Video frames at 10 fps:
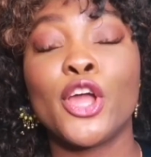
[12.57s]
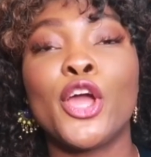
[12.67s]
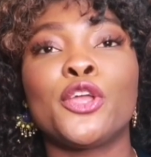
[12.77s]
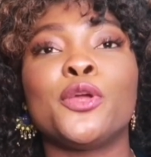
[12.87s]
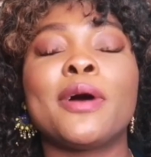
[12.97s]

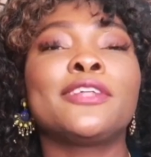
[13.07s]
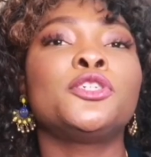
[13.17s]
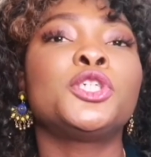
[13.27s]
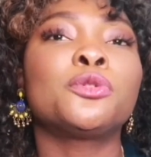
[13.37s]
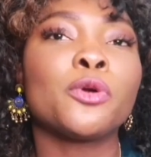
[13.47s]
You're about to
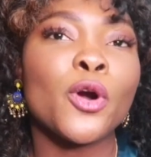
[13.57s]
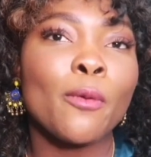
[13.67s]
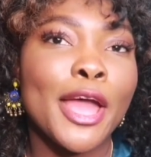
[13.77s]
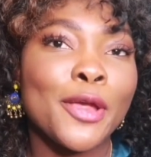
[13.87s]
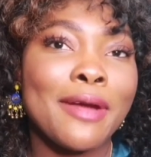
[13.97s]
throw
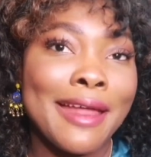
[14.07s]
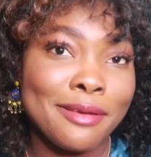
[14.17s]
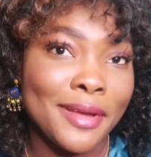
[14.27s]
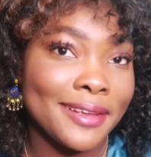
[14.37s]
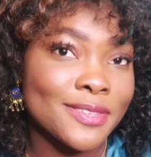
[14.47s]
away your
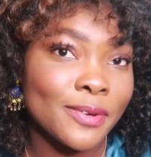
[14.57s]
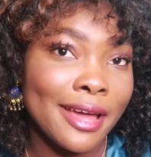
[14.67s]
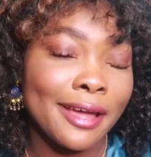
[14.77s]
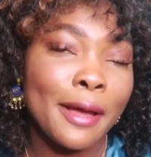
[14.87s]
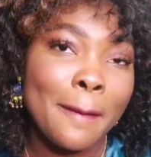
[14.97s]
enemies,
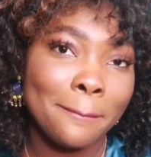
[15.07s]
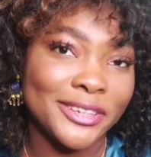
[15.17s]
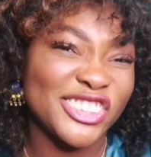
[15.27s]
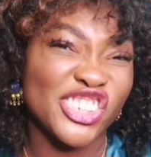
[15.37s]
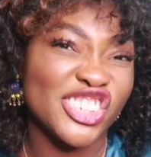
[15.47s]
okay, by
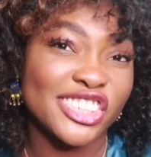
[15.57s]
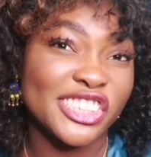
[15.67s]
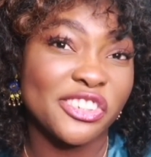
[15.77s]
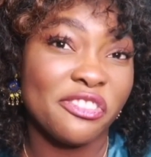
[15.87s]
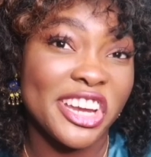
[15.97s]
just using this
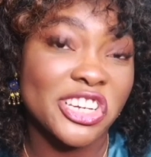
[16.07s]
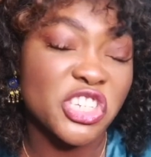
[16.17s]
ingredient.